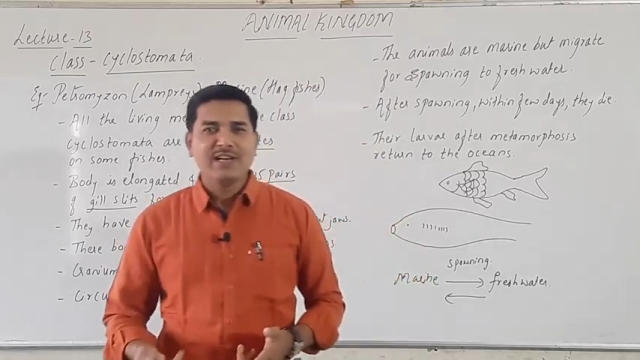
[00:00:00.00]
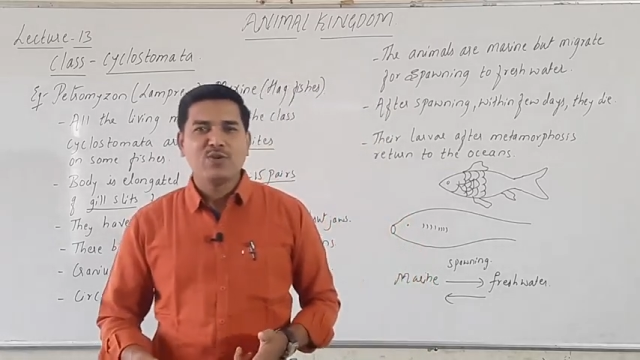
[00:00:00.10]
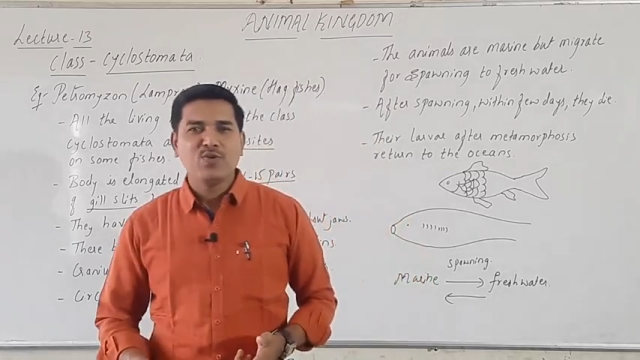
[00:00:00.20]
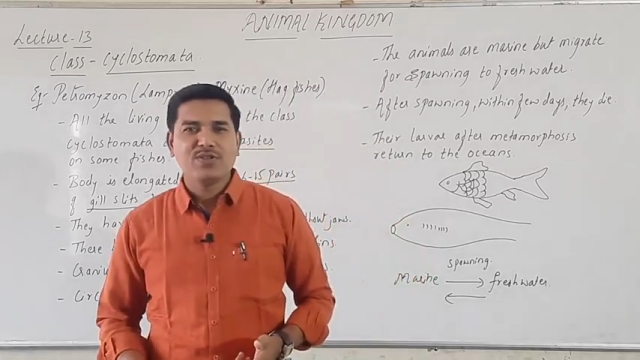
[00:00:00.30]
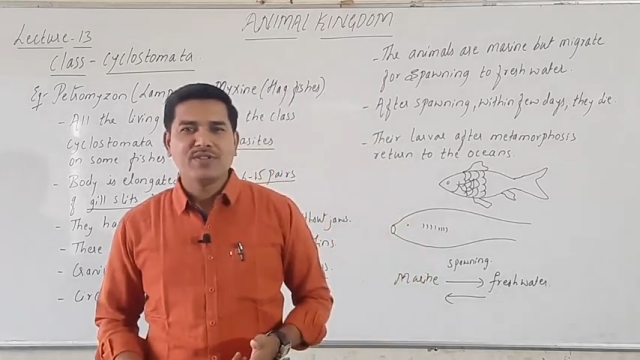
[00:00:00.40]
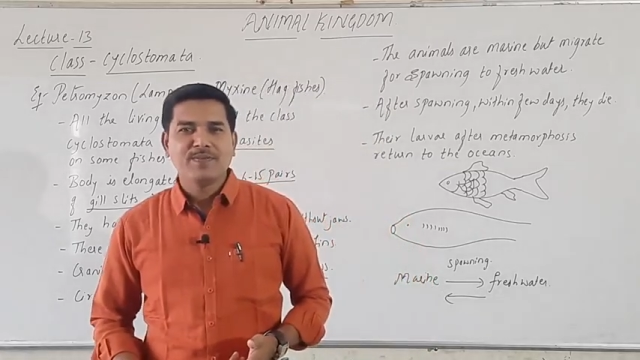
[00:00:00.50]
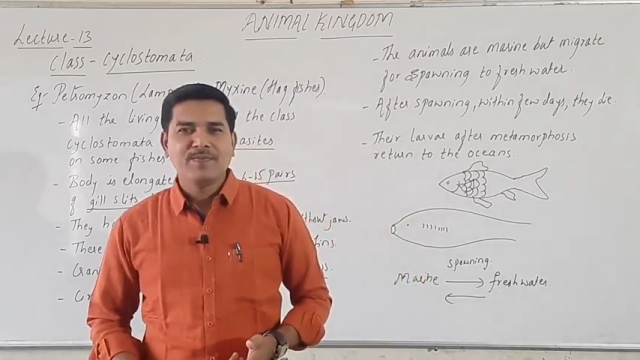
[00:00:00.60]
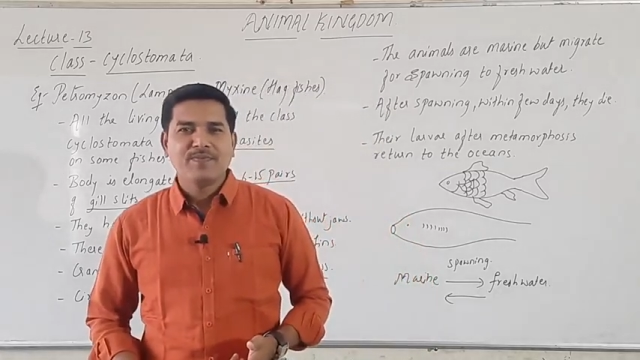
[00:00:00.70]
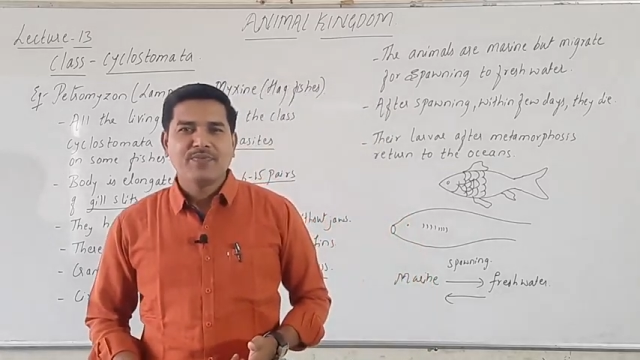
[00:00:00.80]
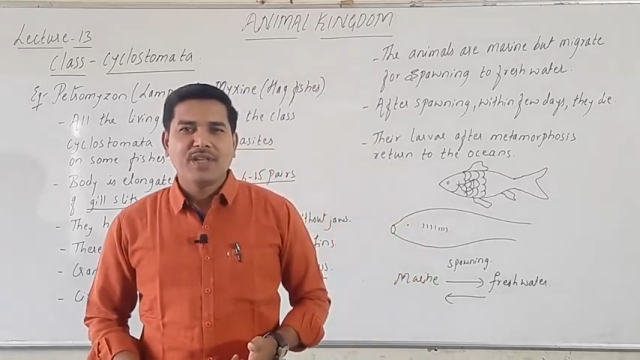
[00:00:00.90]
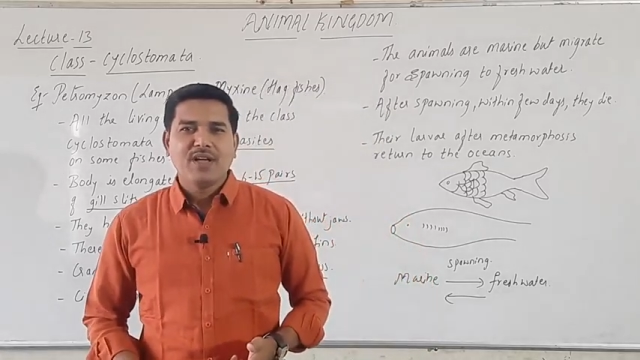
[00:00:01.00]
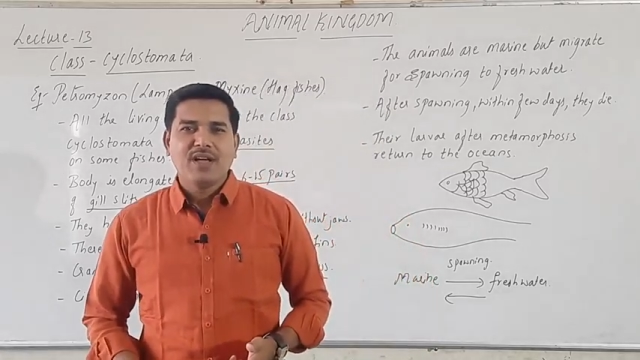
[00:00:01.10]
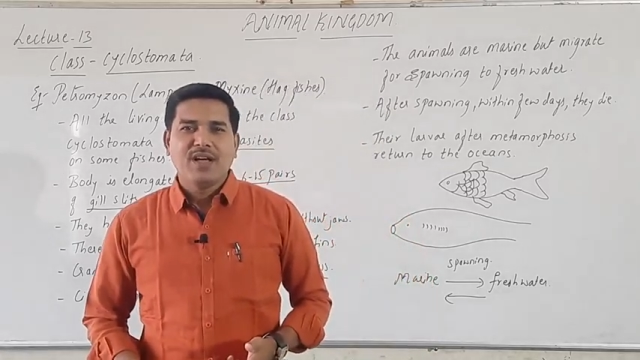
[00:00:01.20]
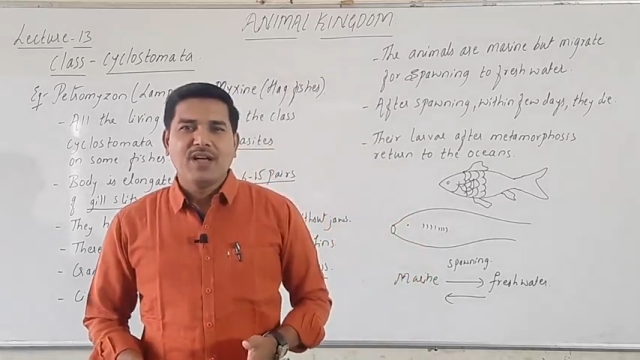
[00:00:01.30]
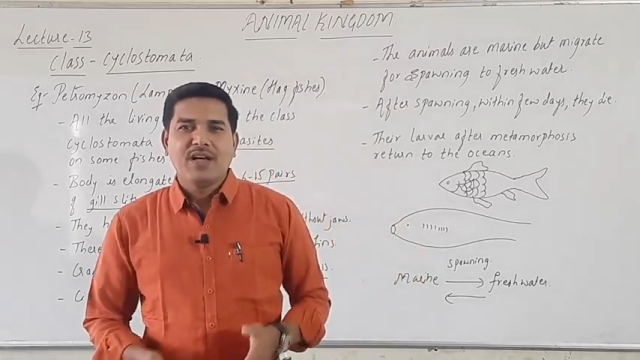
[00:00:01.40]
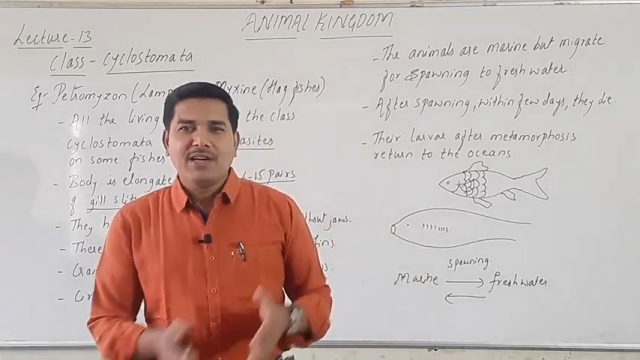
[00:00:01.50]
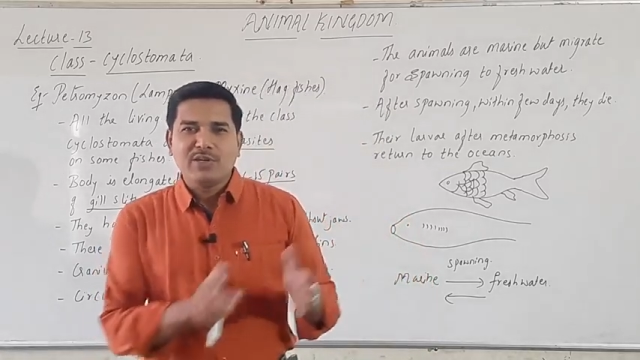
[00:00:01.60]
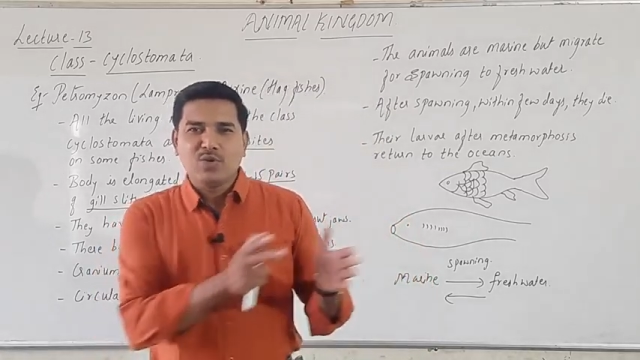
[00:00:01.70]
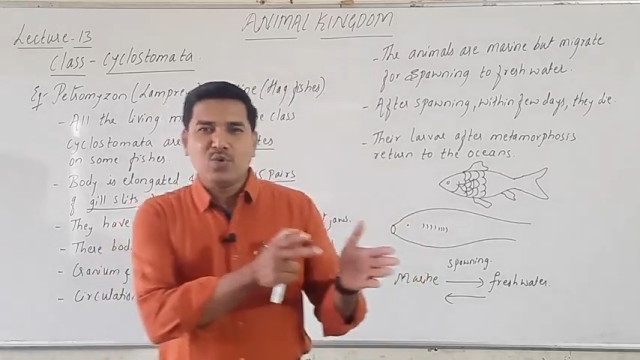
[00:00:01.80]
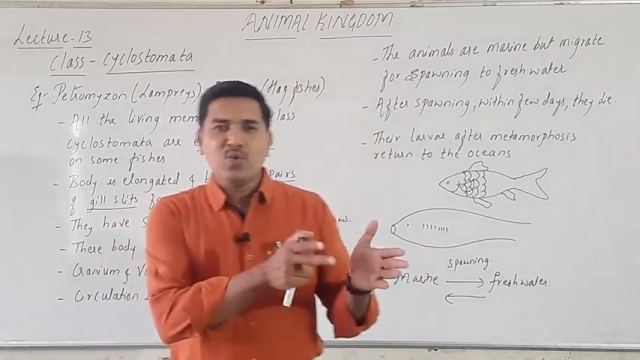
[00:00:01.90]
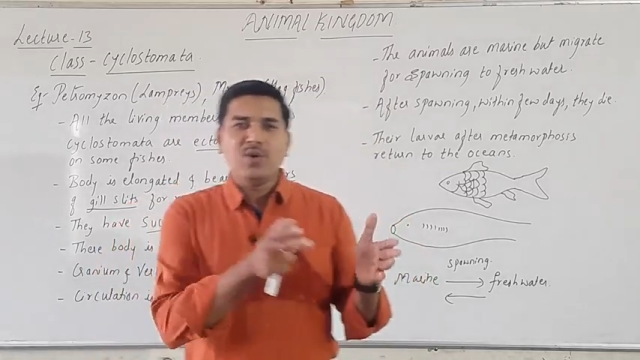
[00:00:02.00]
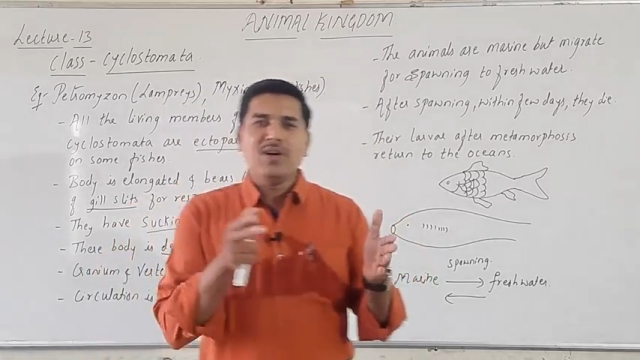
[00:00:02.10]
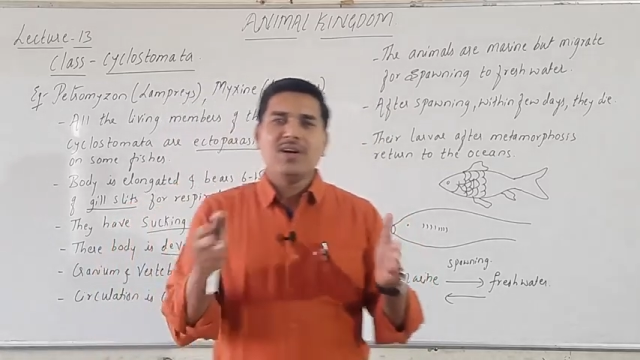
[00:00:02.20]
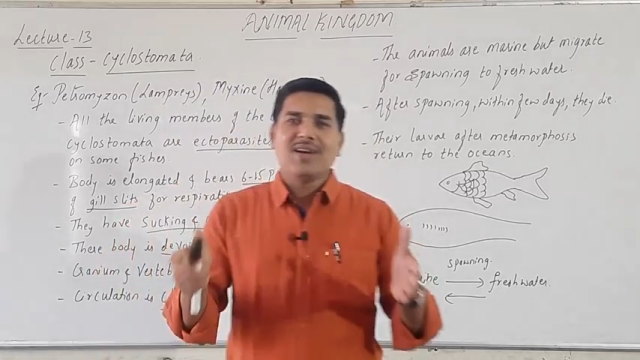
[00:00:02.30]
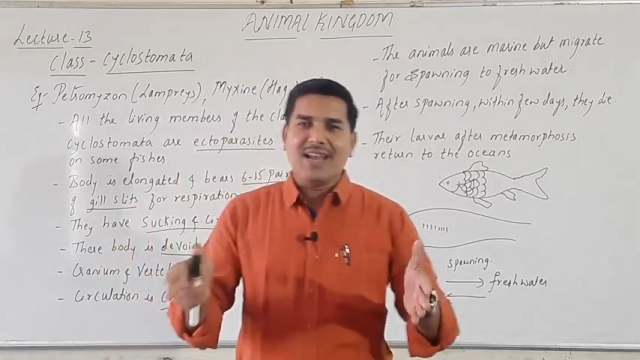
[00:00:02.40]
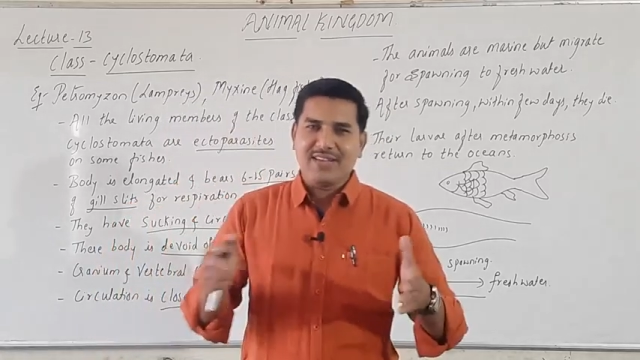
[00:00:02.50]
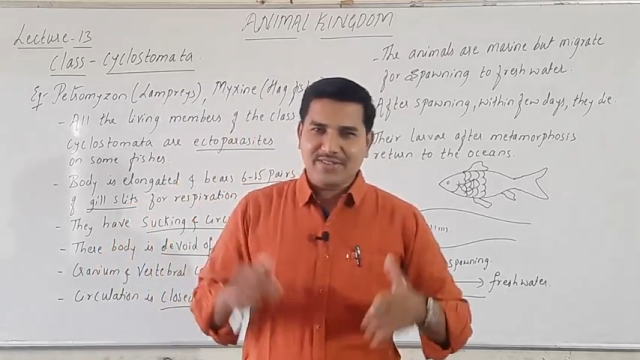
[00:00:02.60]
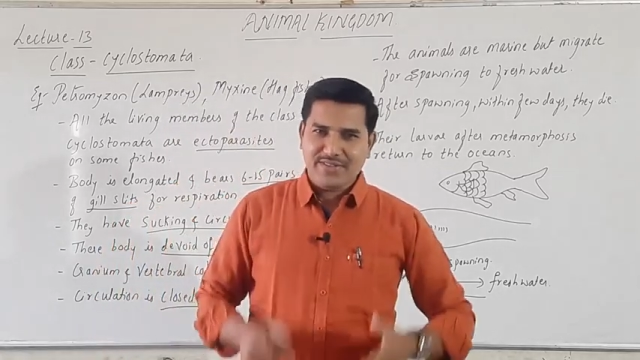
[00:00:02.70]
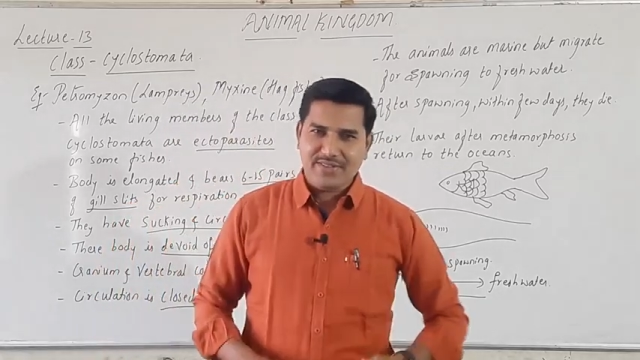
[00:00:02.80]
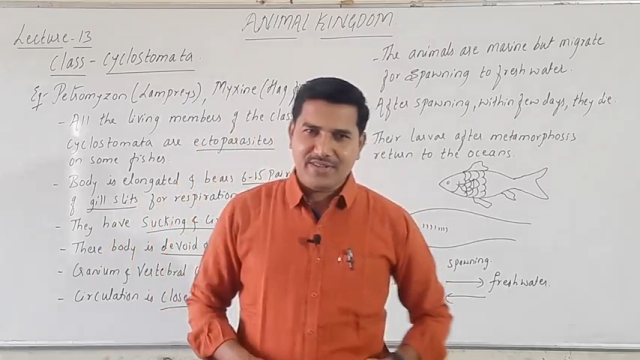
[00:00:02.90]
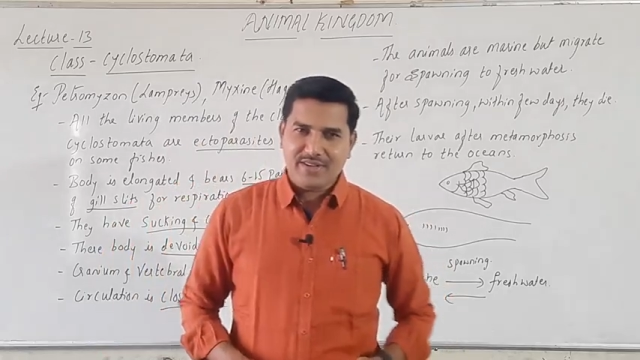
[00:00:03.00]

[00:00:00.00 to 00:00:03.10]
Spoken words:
includes two classes.